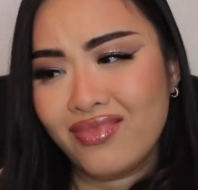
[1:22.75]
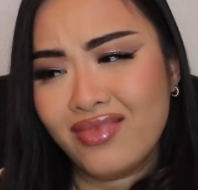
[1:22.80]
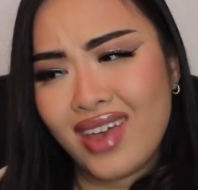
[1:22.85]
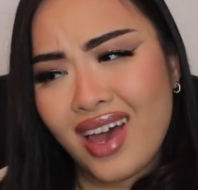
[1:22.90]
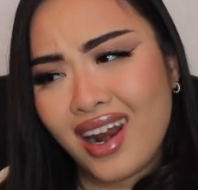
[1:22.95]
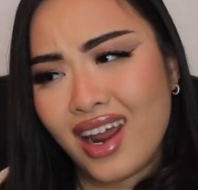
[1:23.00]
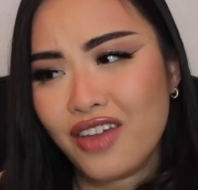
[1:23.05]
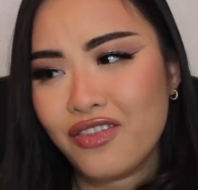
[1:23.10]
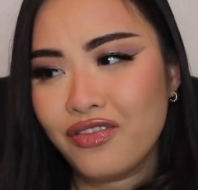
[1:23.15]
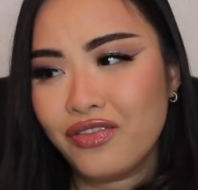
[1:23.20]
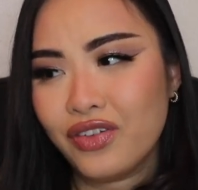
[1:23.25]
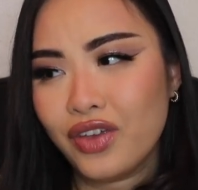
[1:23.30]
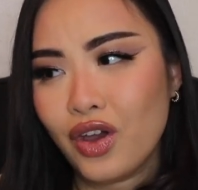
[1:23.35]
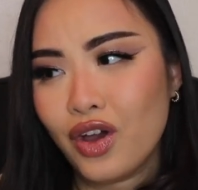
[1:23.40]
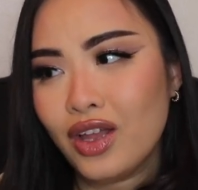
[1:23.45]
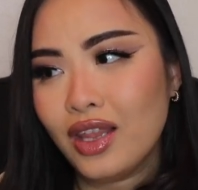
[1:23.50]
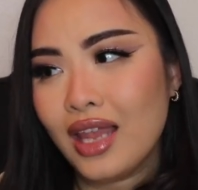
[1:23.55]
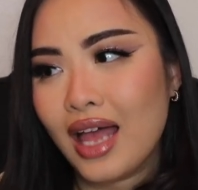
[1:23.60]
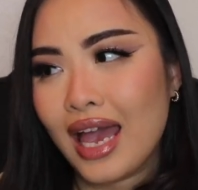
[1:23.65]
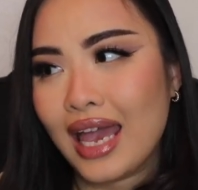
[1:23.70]
that I
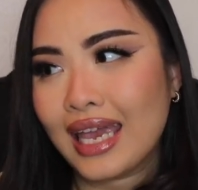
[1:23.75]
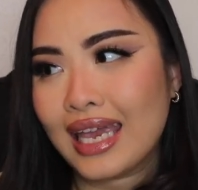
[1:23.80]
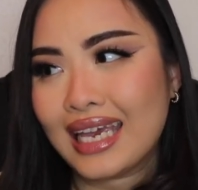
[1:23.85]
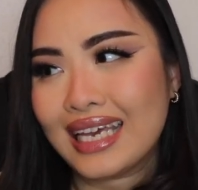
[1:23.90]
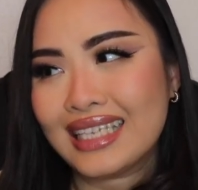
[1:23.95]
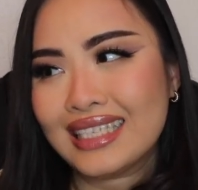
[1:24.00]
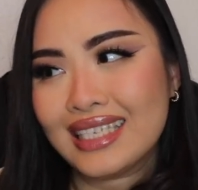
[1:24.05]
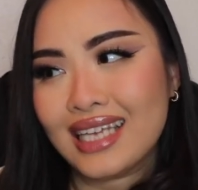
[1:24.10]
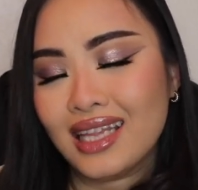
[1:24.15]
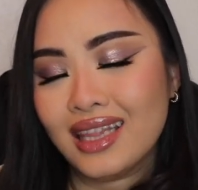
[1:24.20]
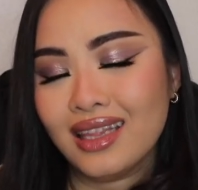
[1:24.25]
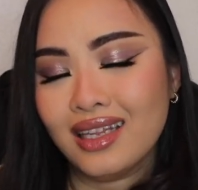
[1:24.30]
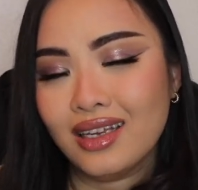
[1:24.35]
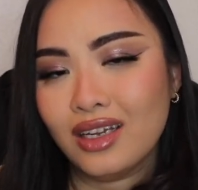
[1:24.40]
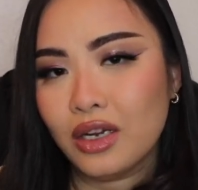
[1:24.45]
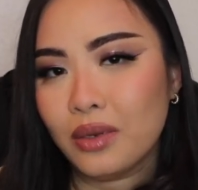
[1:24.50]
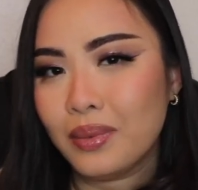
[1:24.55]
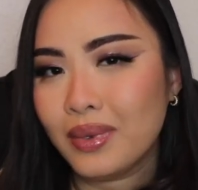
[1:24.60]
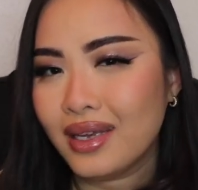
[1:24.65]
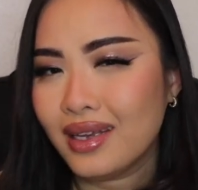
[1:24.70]
feel like it's a
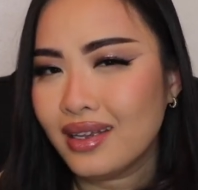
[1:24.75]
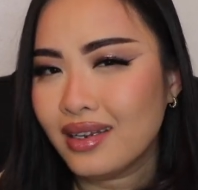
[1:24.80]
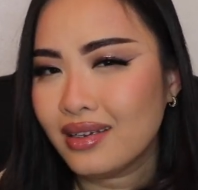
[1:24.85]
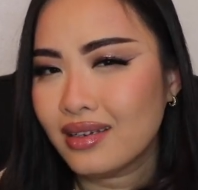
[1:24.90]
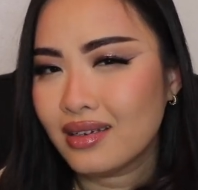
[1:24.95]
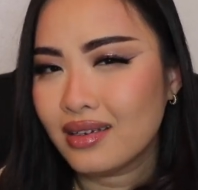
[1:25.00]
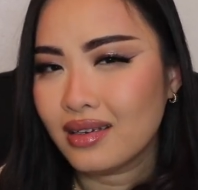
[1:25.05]
little bit